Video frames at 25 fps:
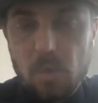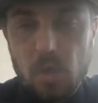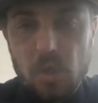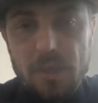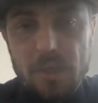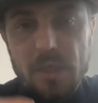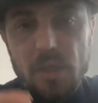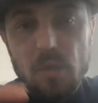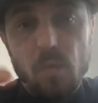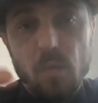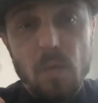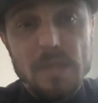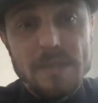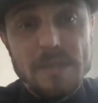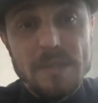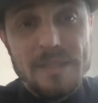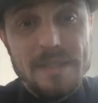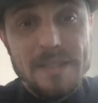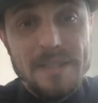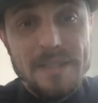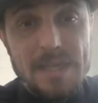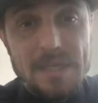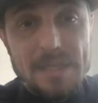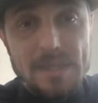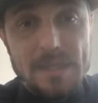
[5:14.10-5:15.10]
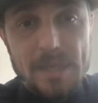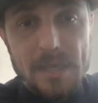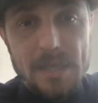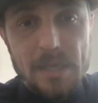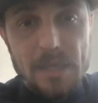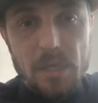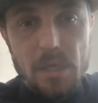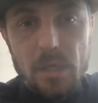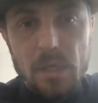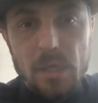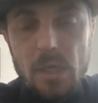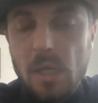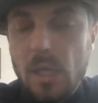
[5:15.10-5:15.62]
market, wasn't yet
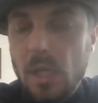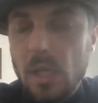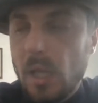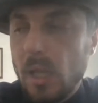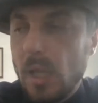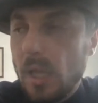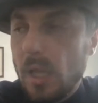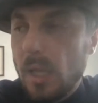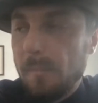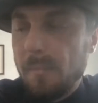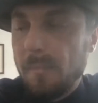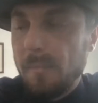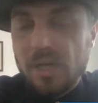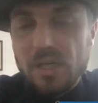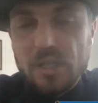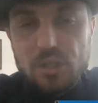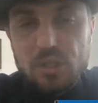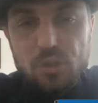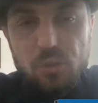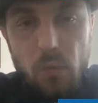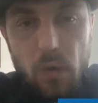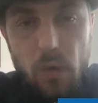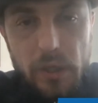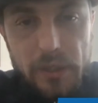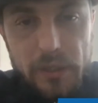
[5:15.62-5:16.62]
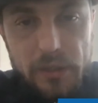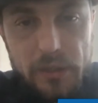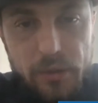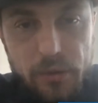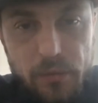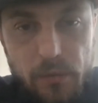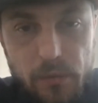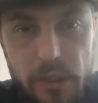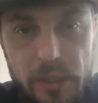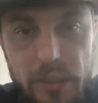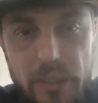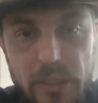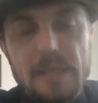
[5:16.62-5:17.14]
there. But in
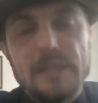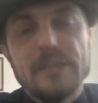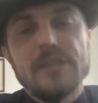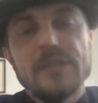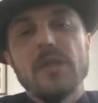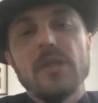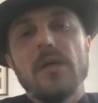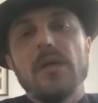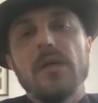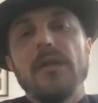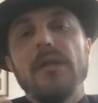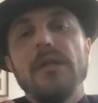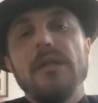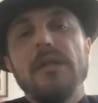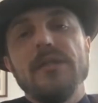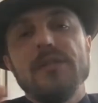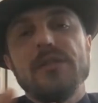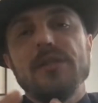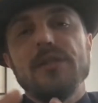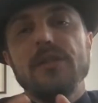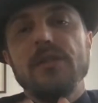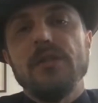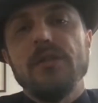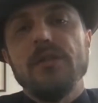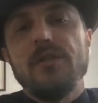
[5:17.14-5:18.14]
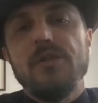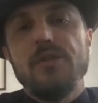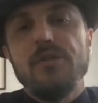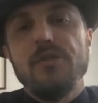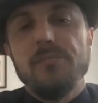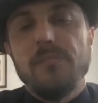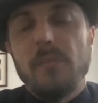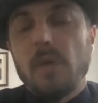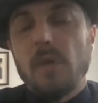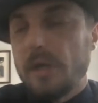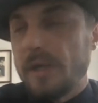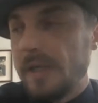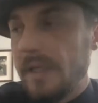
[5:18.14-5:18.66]
2020, I saw these two
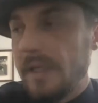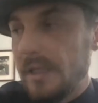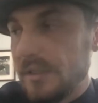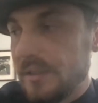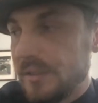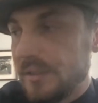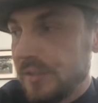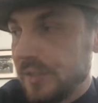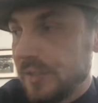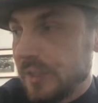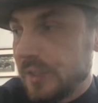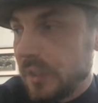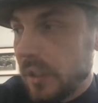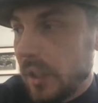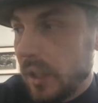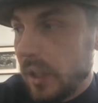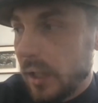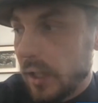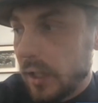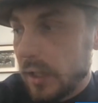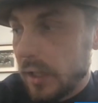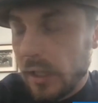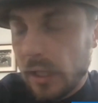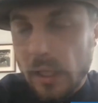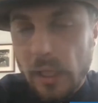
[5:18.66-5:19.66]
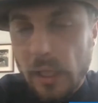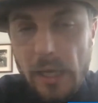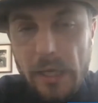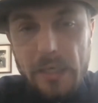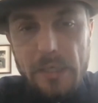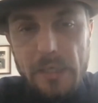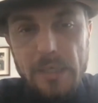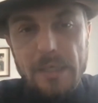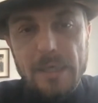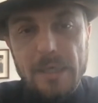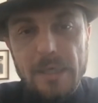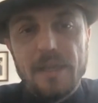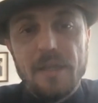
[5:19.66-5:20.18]
markets
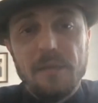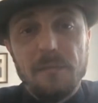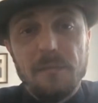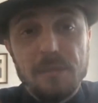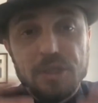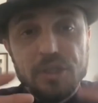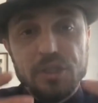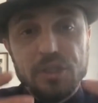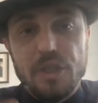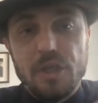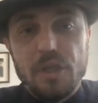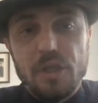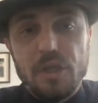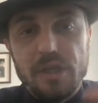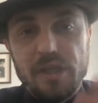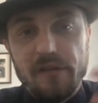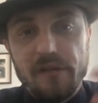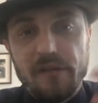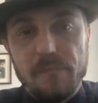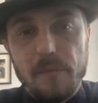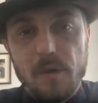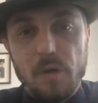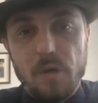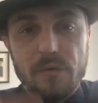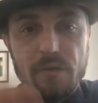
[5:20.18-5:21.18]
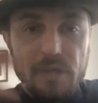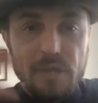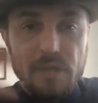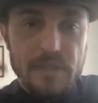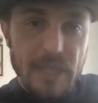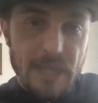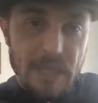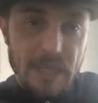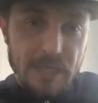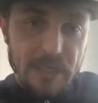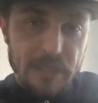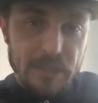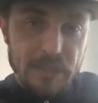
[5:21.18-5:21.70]
colliding, and the maturity of both the
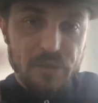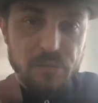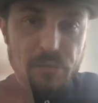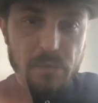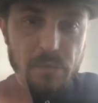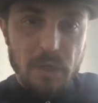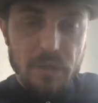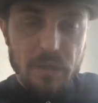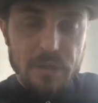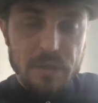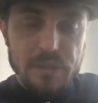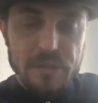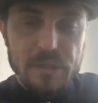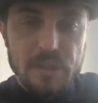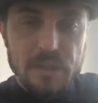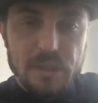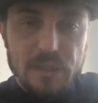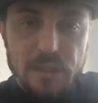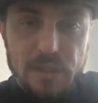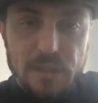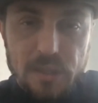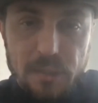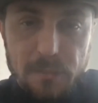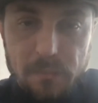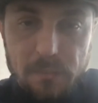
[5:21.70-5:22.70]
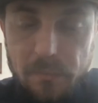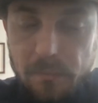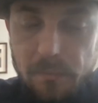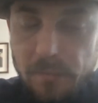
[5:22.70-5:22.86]
tech as well as the